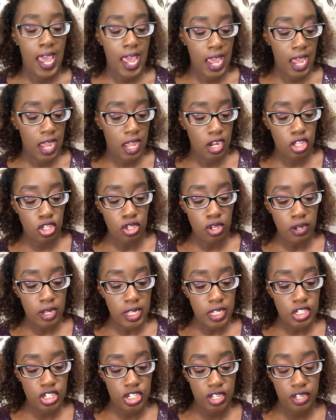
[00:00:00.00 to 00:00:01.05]
And you
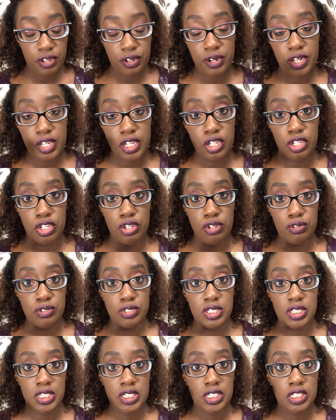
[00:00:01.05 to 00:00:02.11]
can genuinely
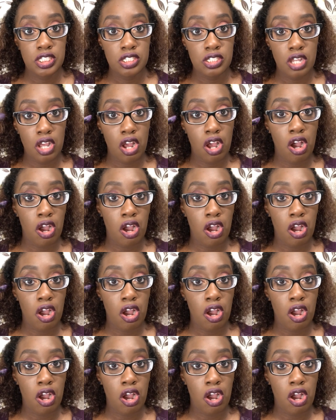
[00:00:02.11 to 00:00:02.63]
use this